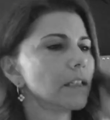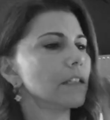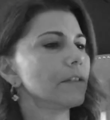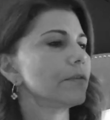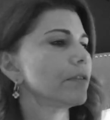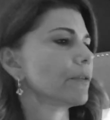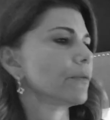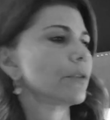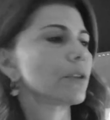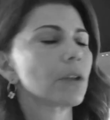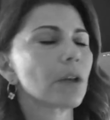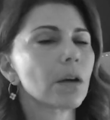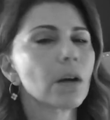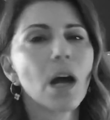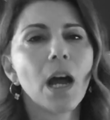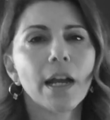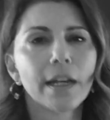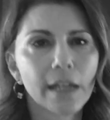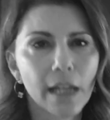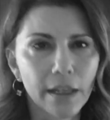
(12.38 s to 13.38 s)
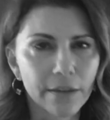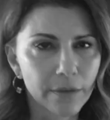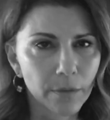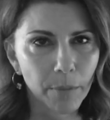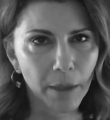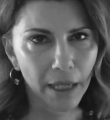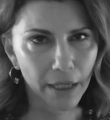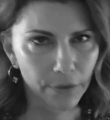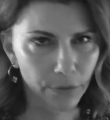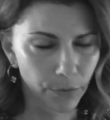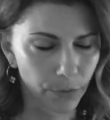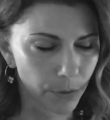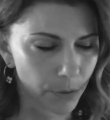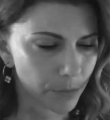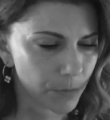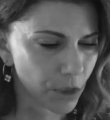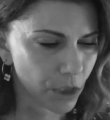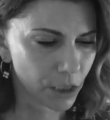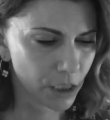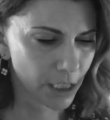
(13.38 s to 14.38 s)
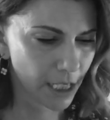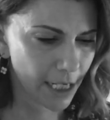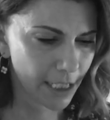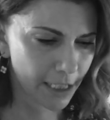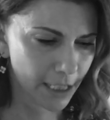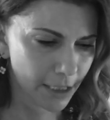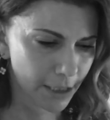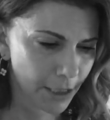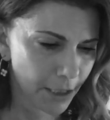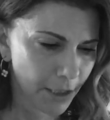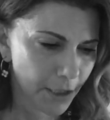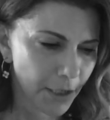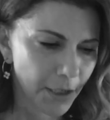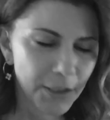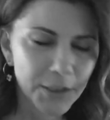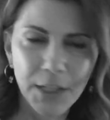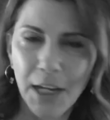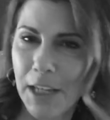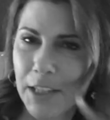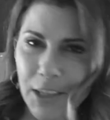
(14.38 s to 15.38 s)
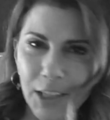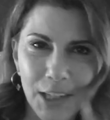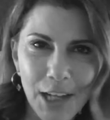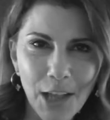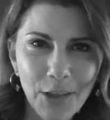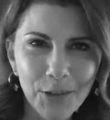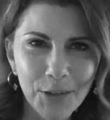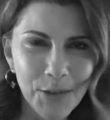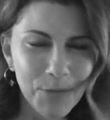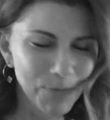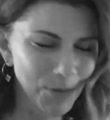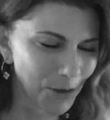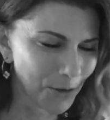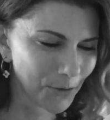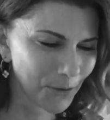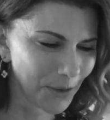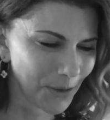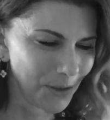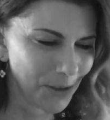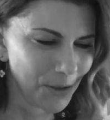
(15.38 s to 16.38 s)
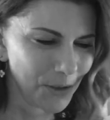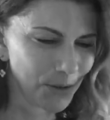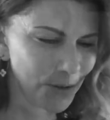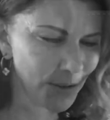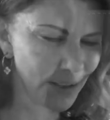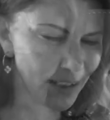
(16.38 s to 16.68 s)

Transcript: Even if you go hide out in the bathroom, just take the coloring book with you.